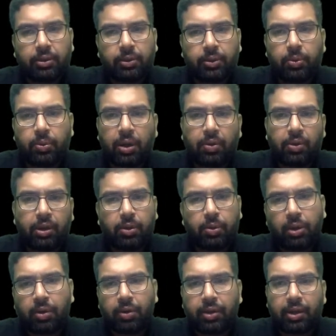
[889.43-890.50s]
2
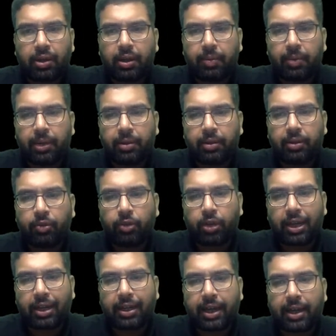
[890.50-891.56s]
hour 30 minutes, somewhat
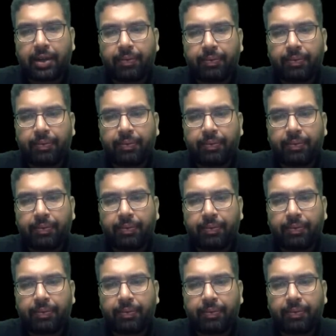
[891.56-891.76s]
like that.